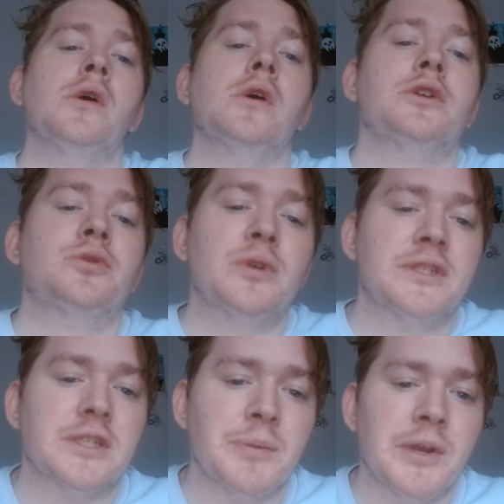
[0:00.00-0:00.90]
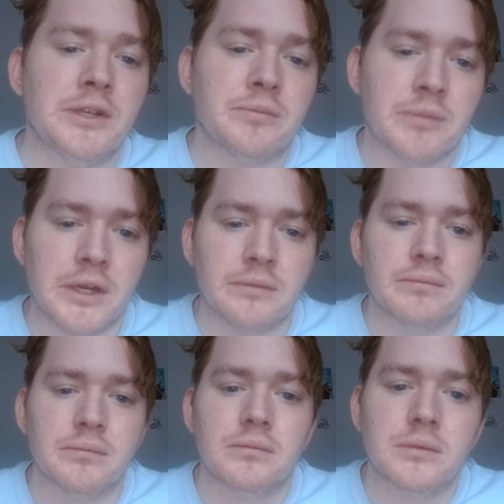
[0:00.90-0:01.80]
So what does this mean to me,
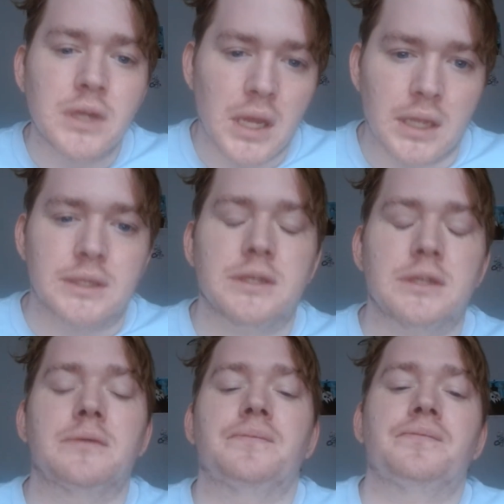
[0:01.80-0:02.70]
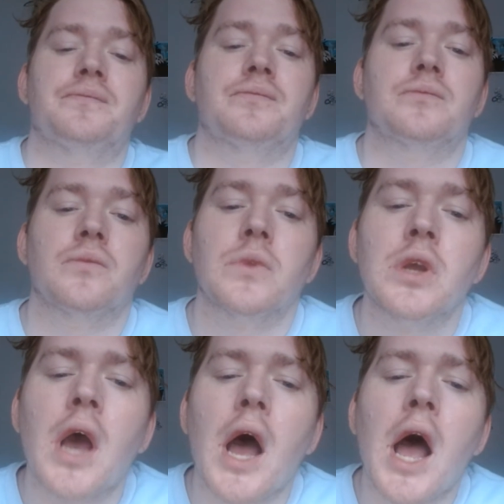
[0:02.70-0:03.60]
to us?
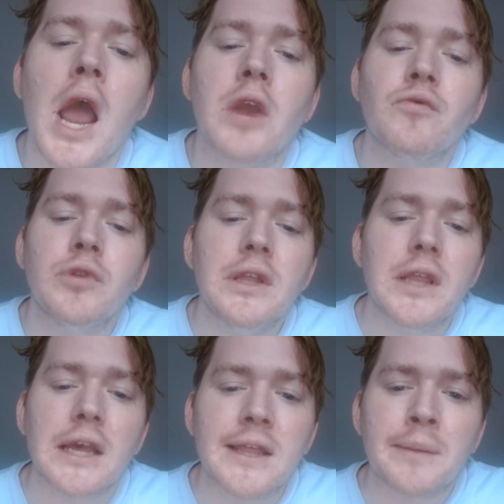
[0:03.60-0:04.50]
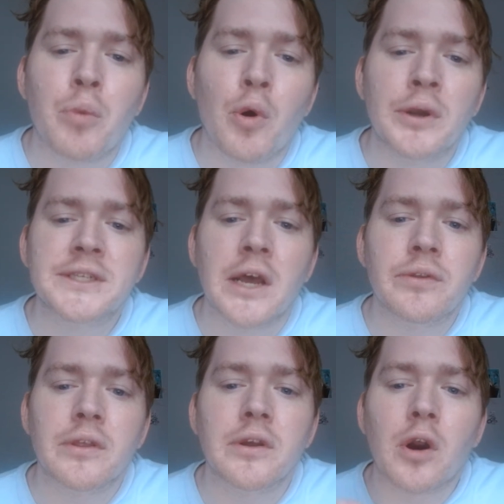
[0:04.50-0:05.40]
I really like that it points out
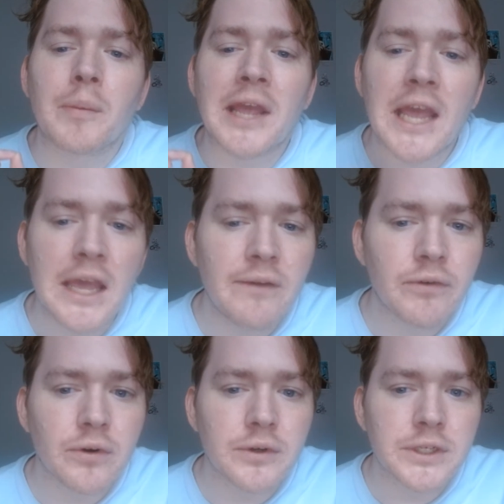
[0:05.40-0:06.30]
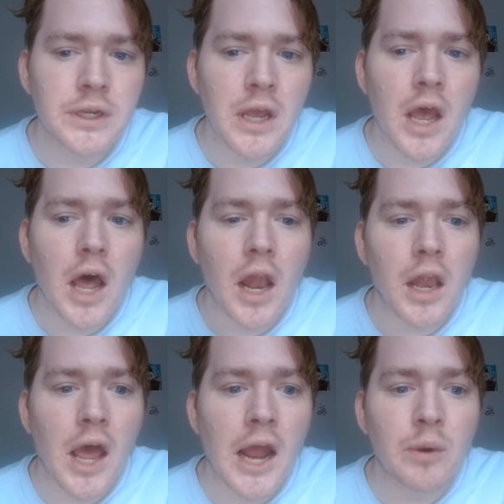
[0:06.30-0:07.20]
that there are behaviors
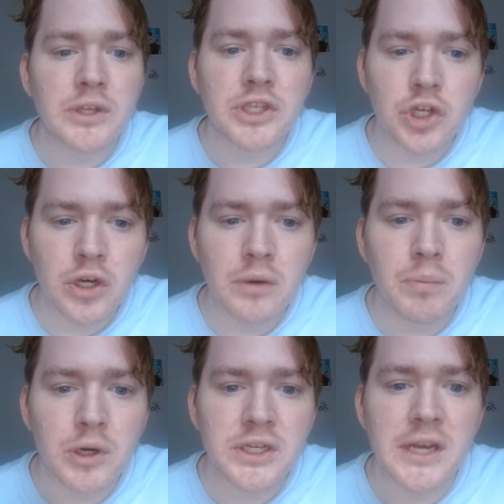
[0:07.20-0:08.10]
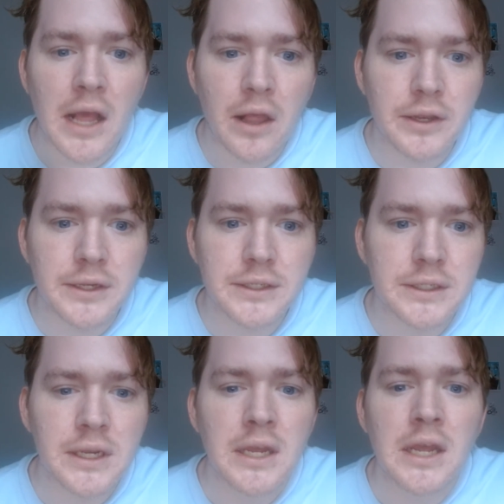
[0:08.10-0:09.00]
aligned with certain
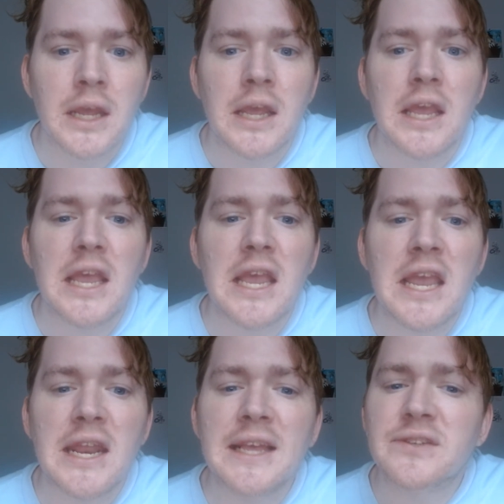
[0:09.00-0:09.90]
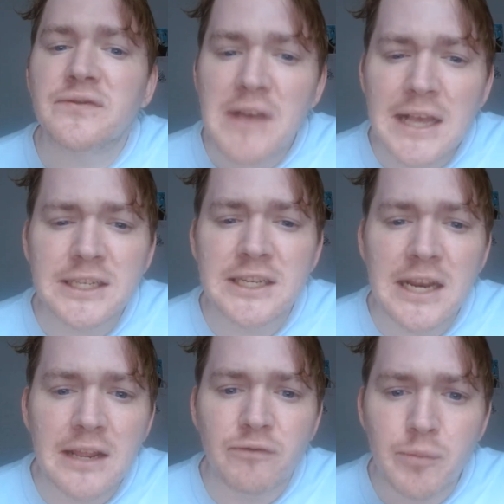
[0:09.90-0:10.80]
personalities. It is
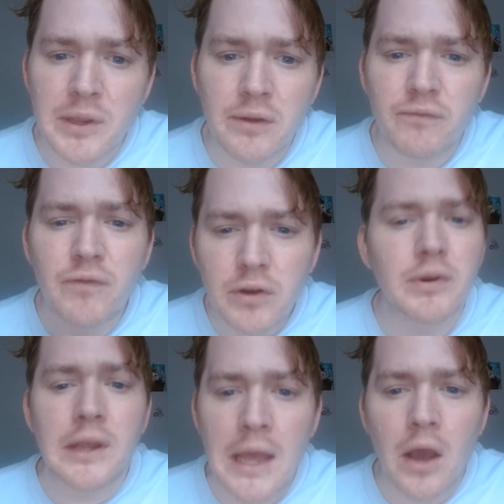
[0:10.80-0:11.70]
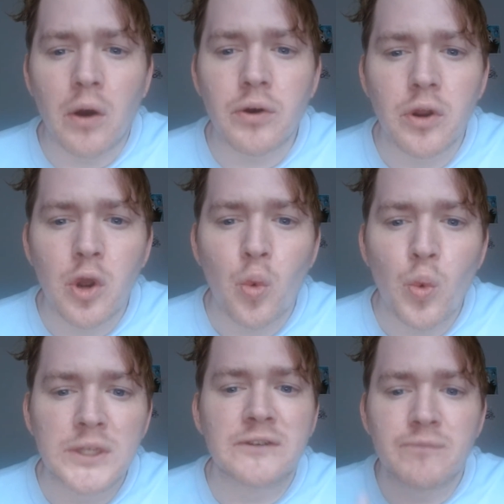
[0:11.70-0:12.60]
fascinating for me figuring out
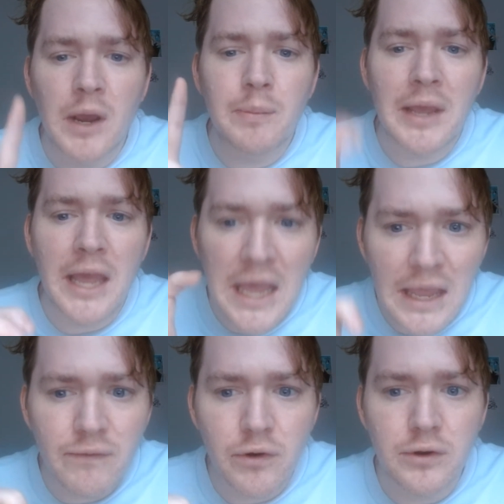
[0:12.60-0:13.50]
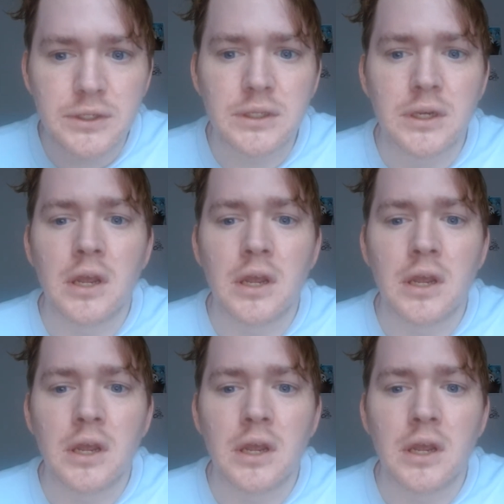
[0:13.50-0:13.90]
which of my behaviors